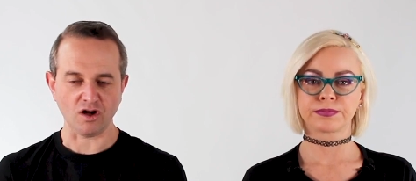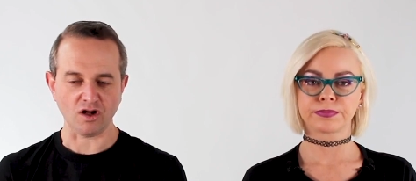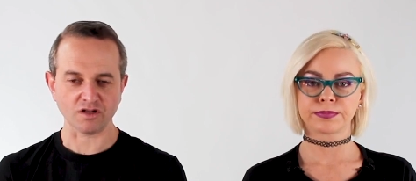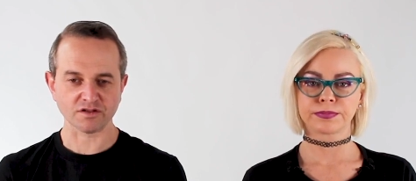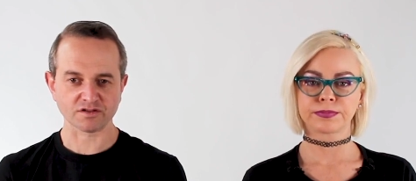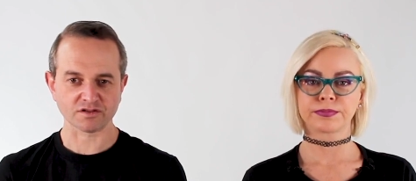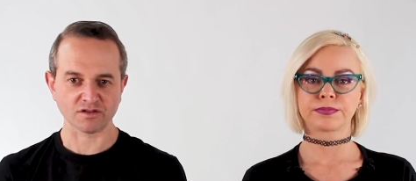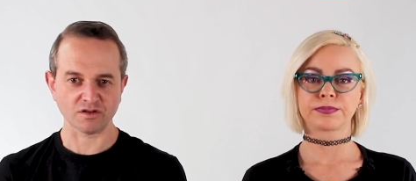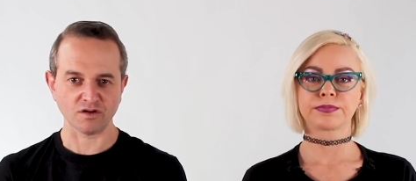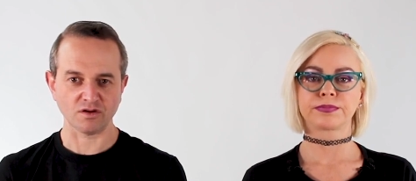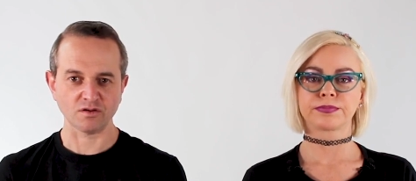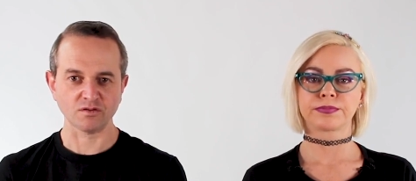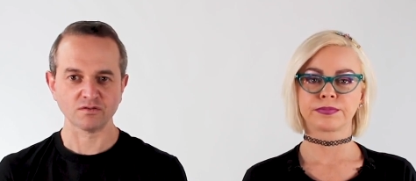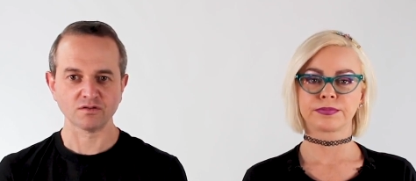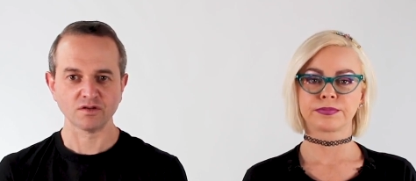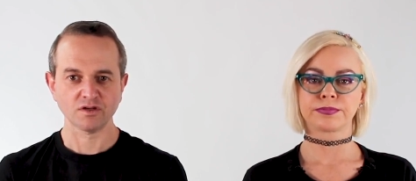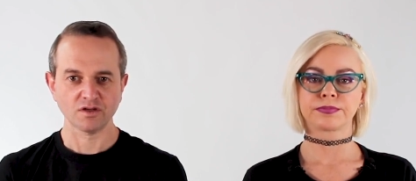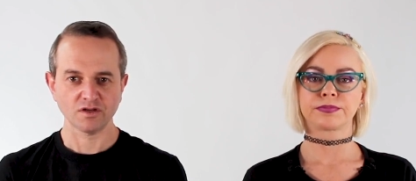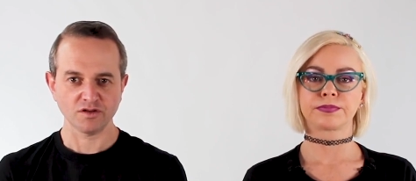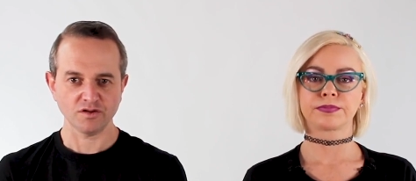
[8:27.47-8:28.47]
Speaker 1: Also,
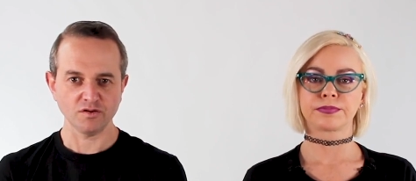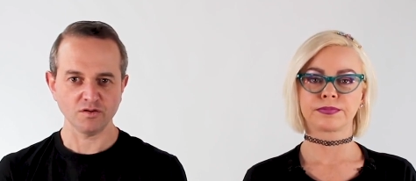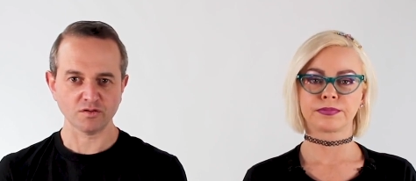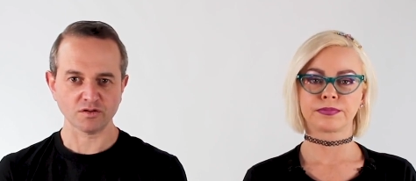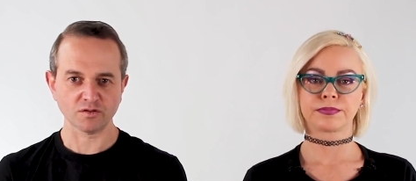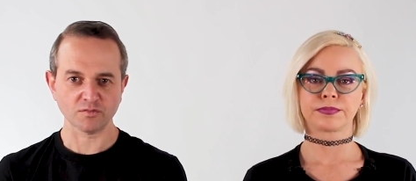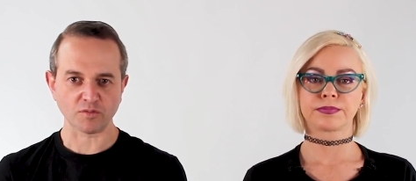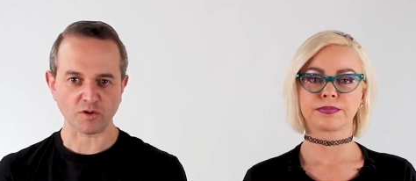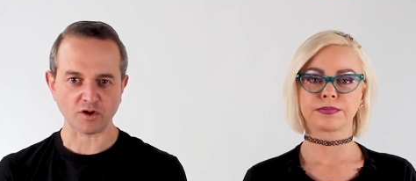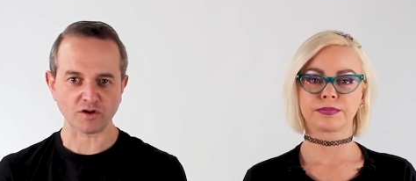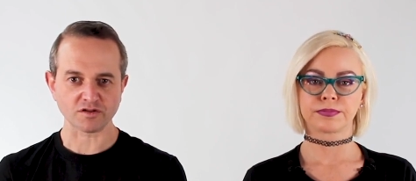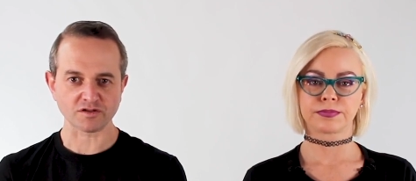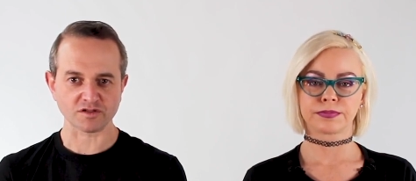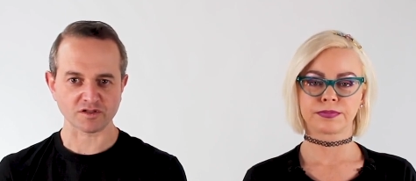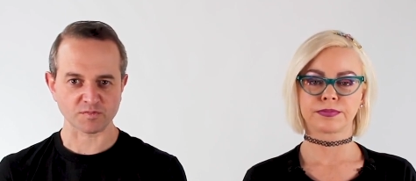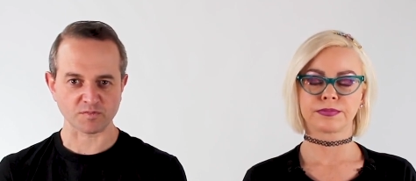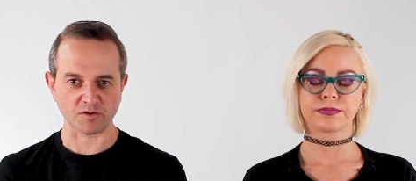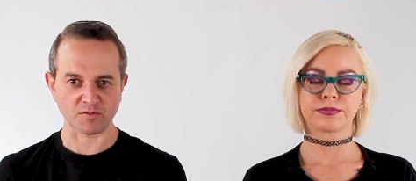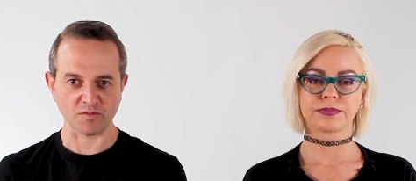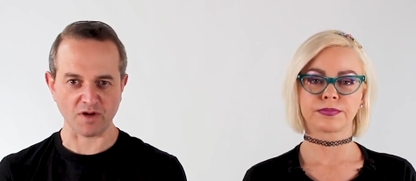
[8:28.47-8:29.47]
you can
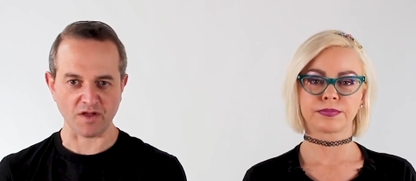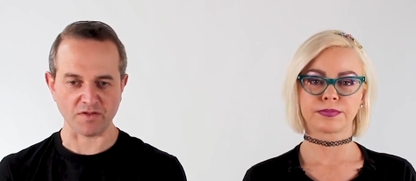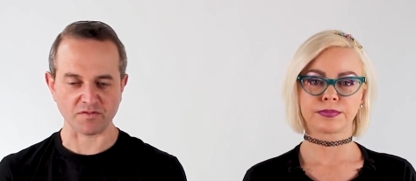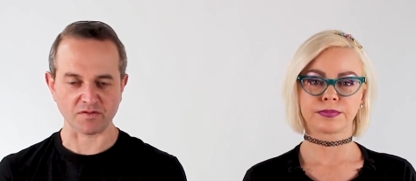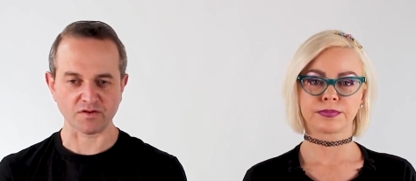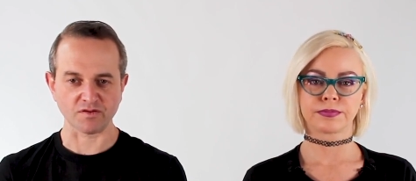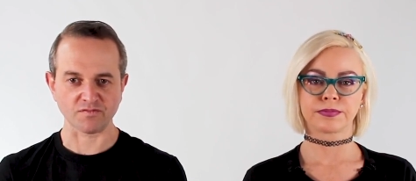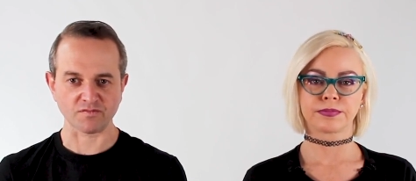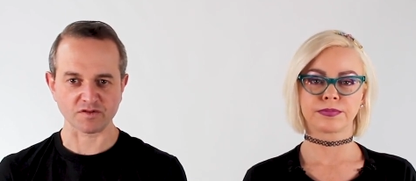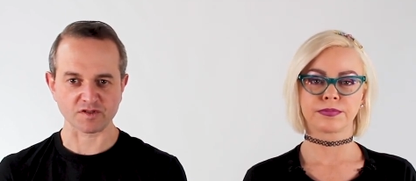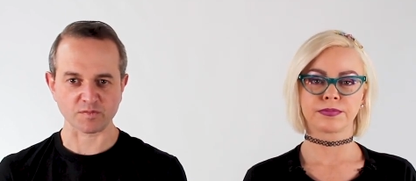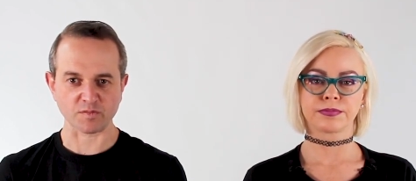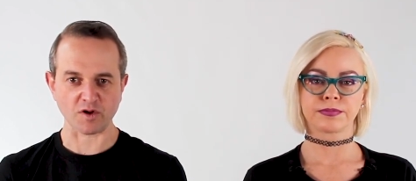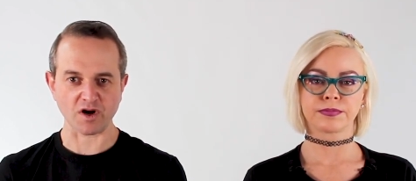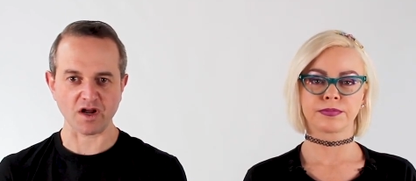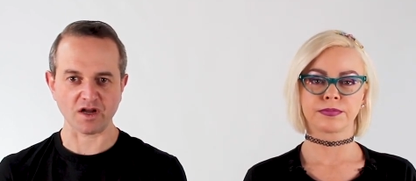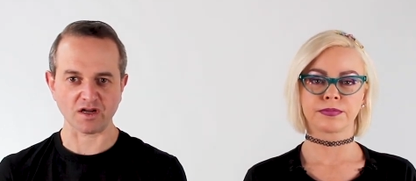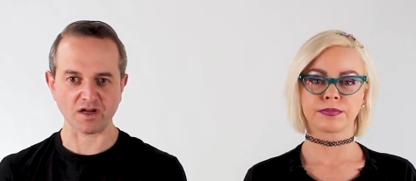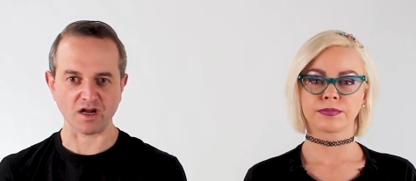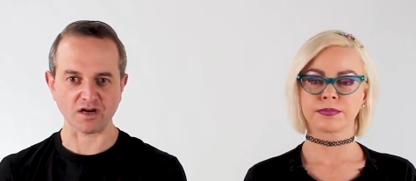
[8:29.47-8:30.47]
purchase permethrin for
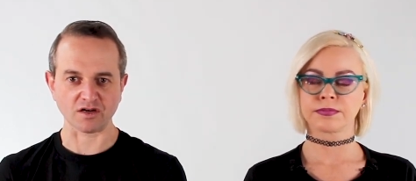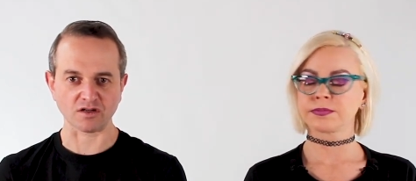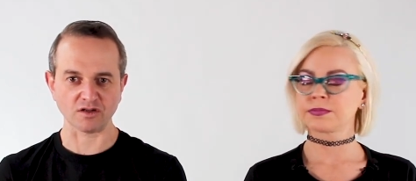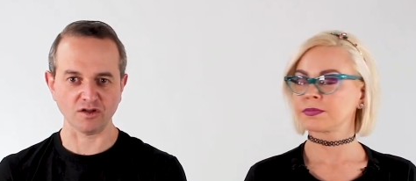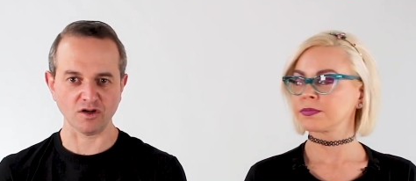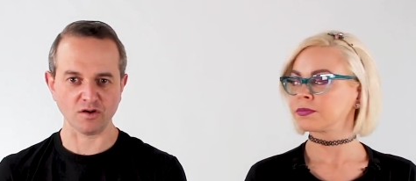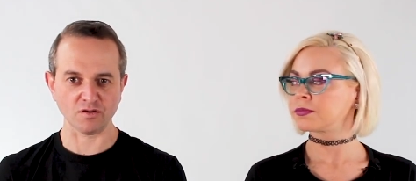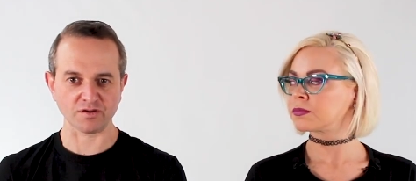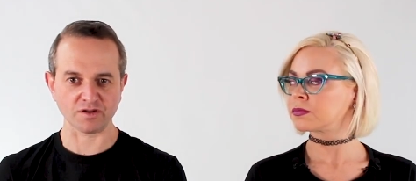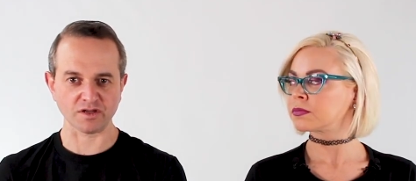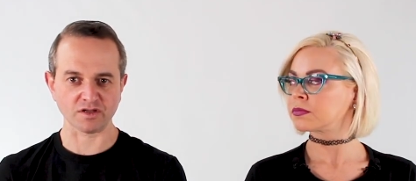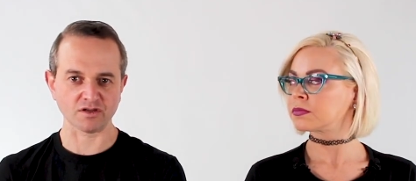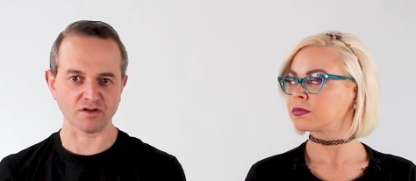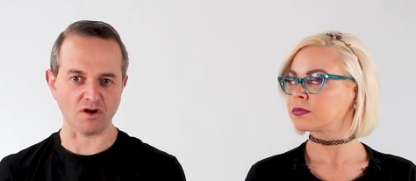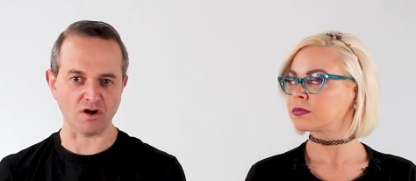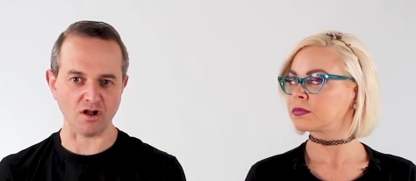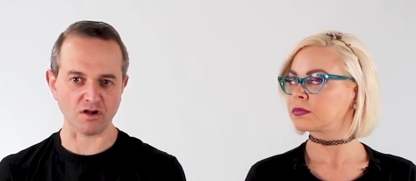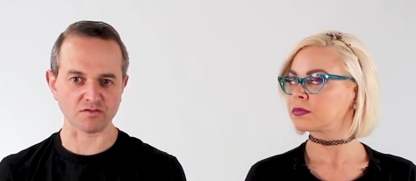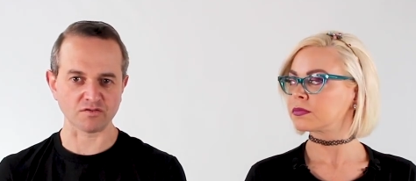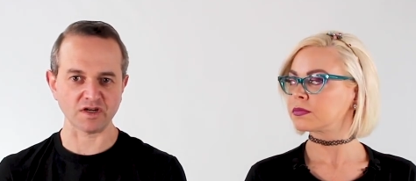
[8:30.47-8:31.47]
spraying on
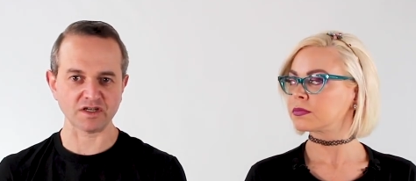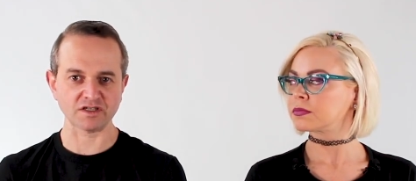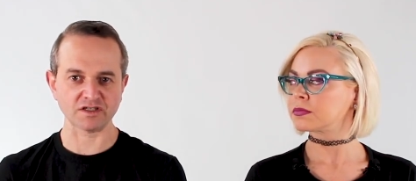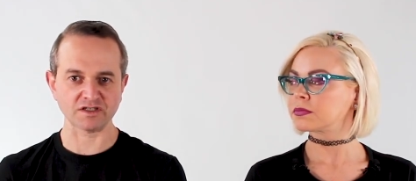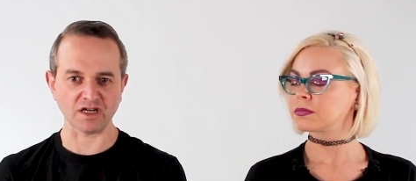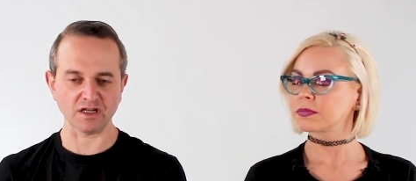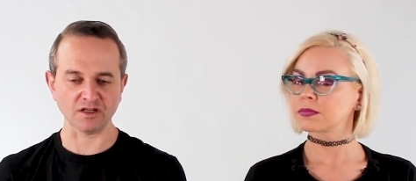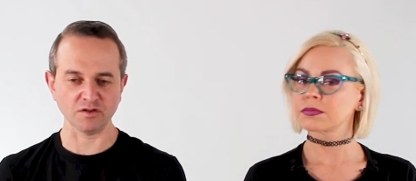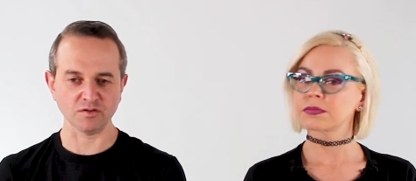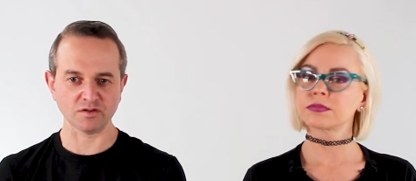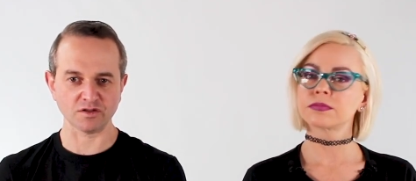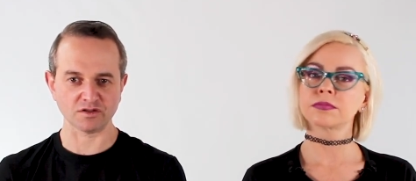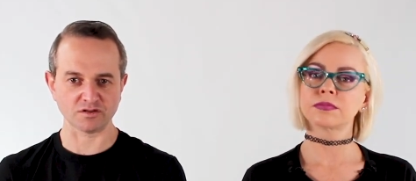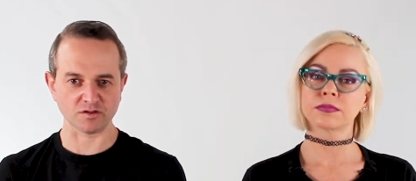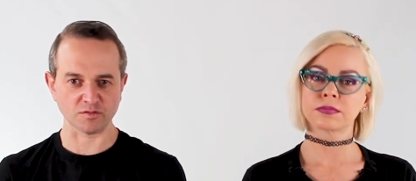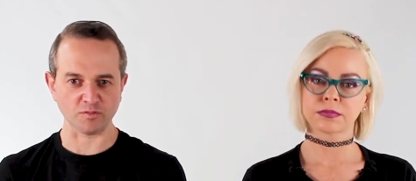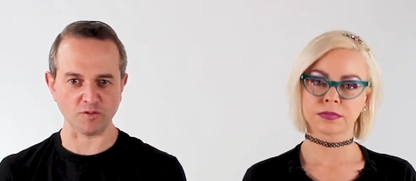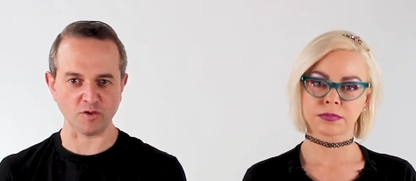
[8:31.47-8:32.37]
clothing already diluted to